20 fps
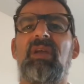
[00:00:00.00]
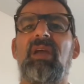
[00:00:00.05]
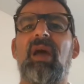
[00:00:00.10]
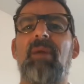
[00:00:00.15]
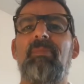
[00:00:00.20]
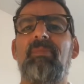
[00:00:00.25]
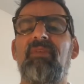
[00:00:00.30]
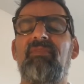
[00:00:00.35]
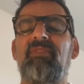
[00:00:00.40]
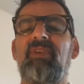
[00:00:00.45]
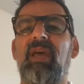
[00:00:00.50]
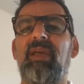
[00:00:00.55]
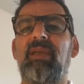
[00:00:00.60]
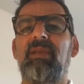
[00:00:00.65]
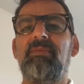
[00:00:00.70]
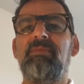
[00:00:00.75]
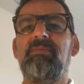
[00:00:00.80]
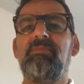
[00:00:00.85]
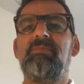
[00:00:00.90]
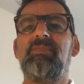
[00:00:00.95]
a couple of
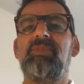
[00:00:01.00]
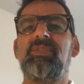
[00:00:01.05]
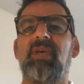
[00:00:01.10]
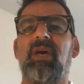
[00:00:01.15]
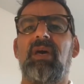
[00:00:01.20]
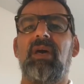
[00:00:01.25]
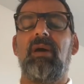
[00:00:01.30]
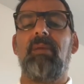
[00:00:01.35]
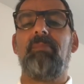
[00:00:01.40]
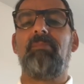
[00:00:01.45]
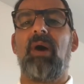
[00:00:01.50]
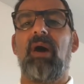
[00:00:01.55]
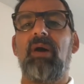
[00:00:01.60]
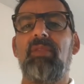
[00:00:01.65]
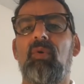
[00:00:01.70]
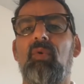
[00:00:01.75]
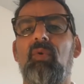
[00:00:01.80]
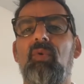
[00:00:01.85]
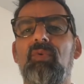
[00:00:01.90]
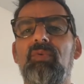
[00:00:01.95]
games by
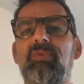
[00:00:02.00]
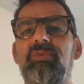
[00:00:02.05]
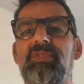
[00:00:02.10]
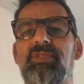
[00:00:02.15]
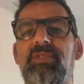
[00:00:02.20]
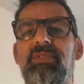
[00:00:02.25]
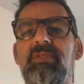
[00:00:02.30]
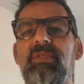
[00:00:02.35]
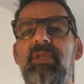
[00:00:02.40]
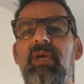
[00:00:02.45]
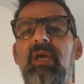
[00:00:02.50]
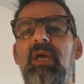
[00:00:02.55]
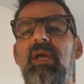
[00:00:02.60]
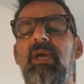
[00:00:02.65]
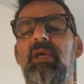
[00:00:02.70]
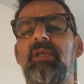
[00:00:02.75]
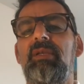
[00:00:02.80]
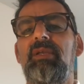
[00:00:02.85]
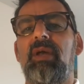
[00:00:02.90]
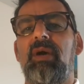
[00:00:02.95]
the horns, and,
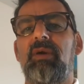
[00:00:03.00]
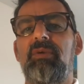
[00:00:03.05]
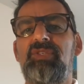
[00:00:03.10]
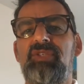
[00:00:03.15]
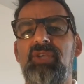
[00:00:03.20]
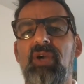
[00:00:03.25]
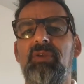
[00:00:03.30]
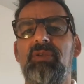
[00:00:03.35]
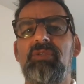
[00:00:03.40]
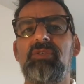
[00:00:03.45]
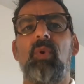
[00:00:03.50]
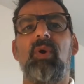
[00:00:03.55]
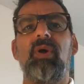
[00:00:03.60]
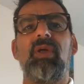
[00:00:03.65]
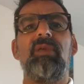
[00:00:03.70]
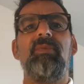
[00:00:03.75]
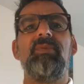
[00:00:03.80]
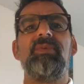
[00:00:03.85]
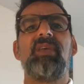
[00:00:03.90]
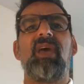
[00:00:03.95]
you know, showed us
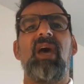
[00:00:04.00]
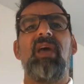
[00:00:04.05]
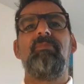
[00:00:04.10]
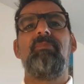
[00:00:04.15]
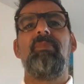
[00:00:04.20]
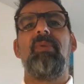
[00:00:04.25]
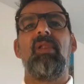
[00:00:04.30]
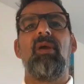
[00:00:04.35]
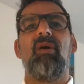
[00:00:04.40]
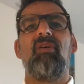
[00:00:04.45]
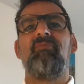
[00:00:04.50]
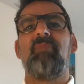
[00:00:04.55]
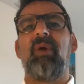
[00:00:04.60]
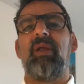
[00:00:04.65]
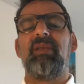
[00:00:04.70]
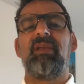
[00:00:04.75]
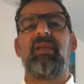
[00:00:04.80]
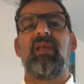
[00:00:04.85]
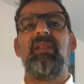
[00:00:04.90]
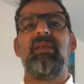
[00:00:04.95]
what he was capable of.
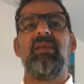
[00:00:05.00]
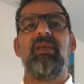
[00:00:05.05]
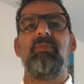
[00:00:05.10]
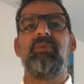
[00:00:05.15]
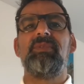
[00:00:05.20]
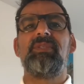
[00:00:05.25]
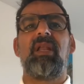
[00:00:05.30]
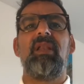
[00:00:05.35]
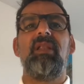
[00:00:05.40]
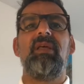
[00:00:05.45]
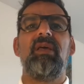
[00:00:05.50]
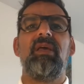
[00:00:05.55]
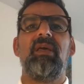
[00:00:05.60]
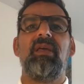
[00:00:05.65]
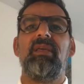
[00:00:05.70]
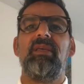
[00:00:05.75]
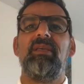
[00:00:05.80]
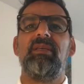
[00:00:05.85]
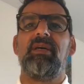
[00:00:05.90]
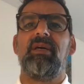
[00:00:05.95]
But it was clear
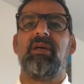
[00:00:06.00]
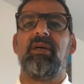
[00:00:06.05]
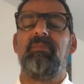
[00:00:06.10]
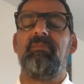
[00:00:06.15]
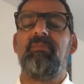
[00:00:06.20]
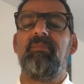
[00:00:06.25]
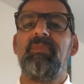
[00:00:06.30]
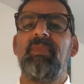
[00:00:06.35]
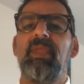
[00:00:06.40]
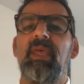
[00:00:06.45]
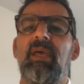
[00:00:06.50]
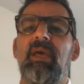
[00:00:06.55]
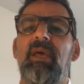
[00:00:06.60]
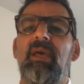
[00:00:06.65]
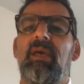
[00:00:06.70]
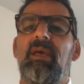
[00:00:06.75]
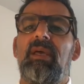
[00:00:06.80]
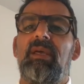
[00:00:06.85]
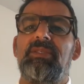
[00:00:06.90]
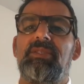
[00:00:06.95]

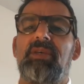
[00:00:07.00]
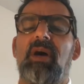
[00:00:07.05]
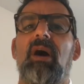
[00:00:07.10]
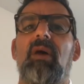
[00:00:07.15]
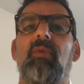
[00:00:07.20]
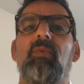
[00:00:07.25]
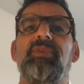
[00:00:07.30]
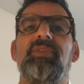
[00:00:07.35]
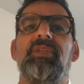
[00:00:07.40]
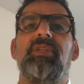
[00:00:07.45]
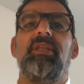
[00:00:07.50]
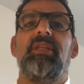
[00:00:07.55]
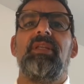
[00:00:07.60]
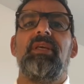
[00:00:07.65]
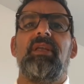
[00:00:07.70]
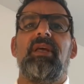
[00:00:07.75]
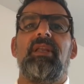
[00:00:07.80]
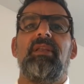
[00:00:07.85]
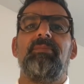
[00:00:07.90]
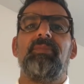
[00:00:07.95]
his heart wasn't in
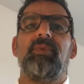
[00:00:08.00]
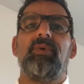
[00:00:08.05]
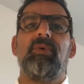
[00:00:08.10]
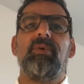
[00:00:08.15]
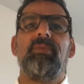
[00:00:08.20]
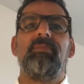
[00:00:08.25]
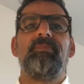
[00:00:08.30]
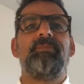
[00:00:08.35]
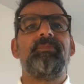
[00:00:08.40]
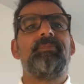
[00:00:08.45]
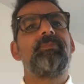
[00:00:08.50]
it anymore.